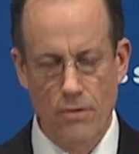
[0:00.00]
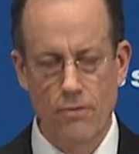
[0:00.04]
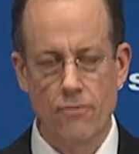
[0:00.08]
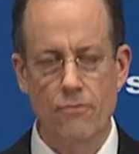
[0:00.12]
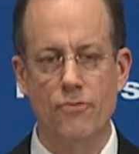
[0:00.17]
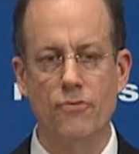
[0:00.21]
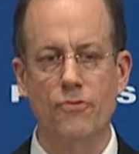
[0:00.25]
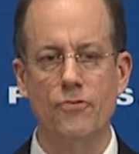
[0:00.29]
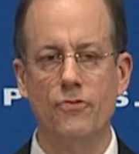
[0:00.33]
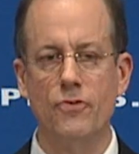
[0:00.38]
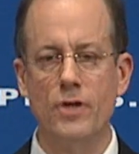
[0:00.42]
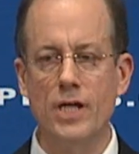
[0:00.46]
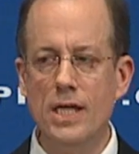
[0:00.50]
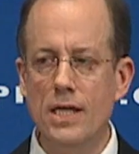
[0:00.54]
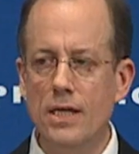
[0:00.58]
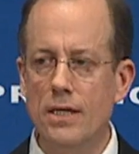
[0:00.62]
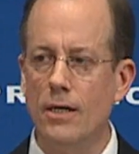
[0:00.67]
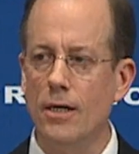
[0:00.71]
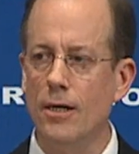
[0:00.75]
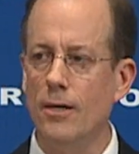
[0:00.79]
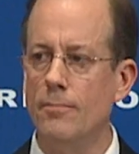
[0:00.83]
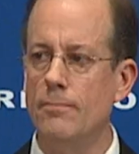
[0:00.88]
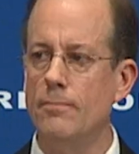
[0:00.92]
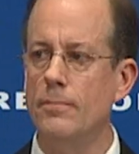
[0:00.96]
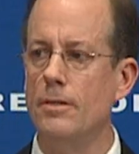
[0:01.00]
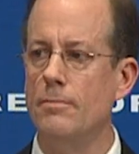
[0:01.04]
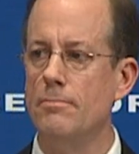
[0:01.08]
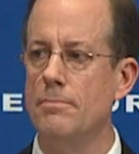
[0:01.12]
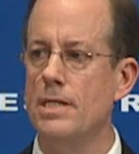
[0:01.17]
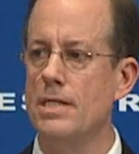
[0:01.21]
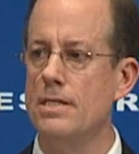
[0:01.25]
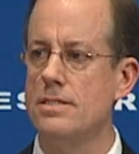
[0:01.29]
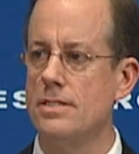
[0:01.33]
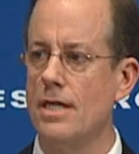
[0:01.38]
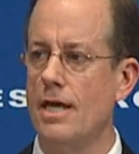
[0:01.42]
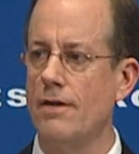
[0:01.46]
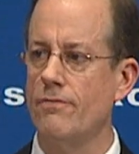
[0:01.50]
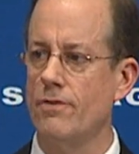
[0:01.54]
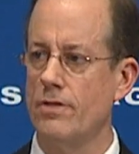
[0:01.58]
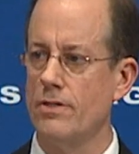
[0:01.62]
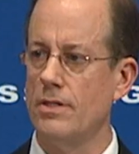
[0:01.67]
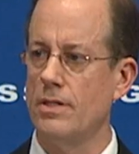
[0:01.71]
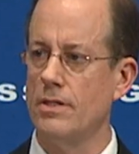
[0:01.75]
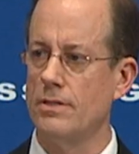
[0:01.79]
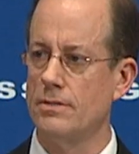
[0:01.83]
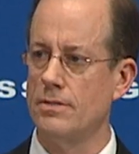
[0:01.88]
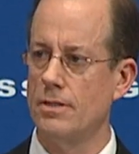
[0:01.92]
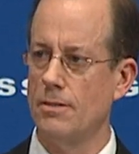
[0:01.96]
Freedom means
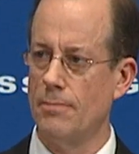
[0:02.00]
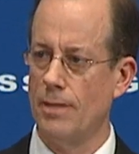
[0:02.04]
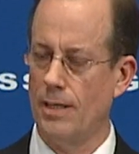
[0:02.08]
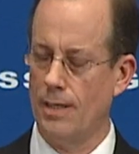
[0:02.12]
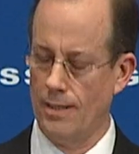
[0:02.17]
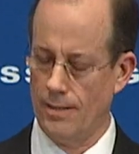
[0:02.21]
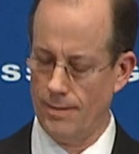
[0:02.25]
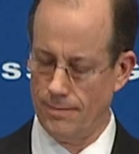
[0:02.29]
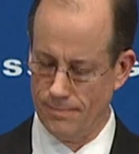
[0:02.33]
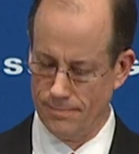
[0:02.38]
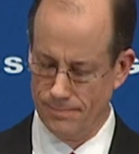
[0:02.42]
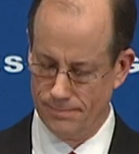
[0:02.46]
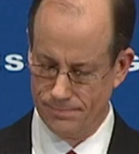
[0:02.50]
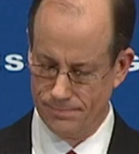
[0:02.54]
everything to me.